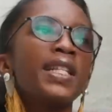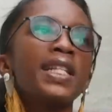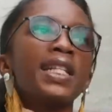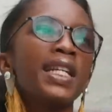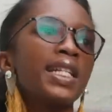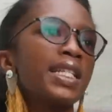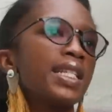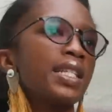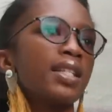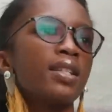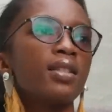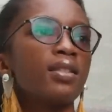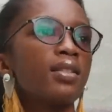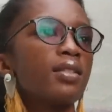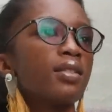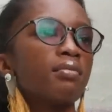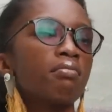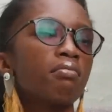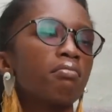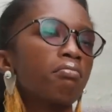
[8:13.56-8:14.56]
it
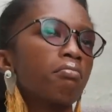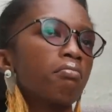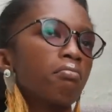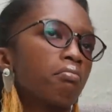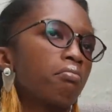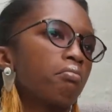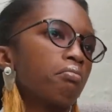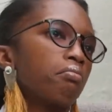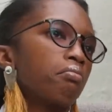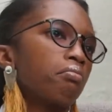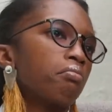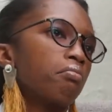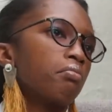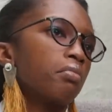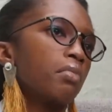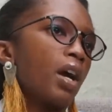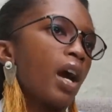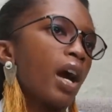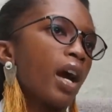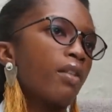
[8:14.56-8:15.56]
doesn't,
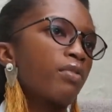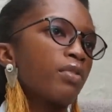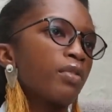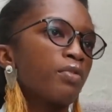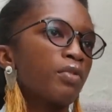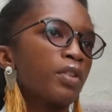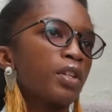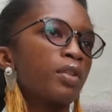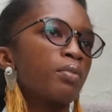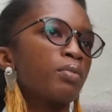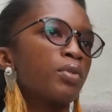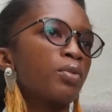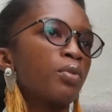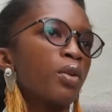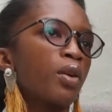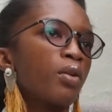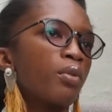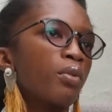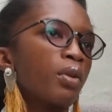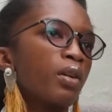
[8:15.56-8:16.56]
I have the freedom to
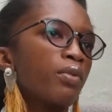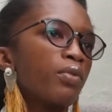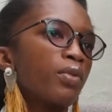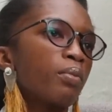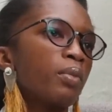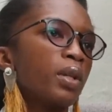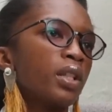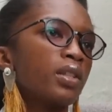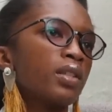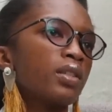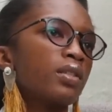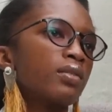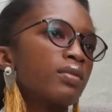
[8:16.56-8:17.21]
walk away from it.